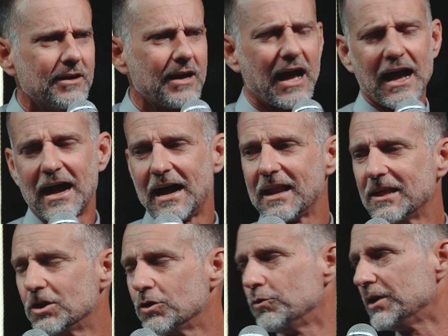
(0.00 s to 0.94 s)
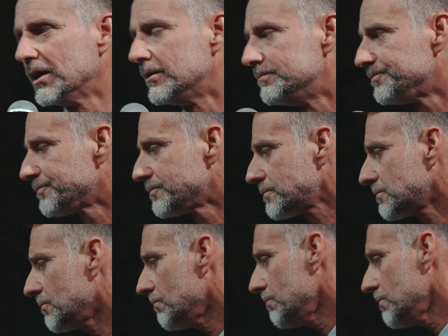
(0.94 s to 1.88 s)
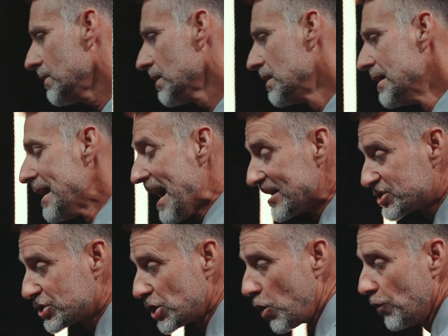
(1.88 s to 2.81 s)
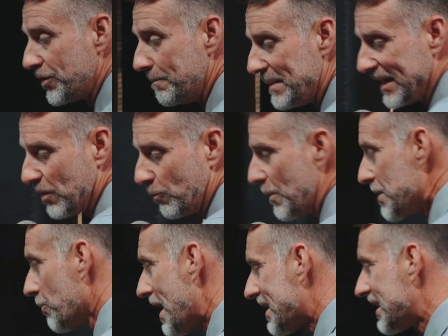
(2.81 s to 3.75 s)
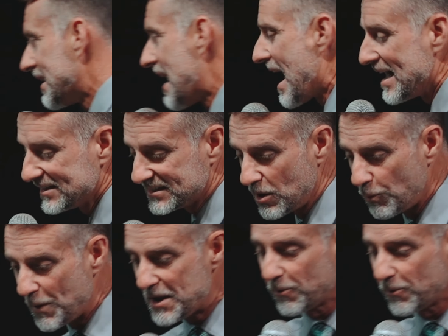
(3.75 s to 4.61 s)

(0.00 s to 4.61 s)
Hallelujah. And so the minute we recognized that we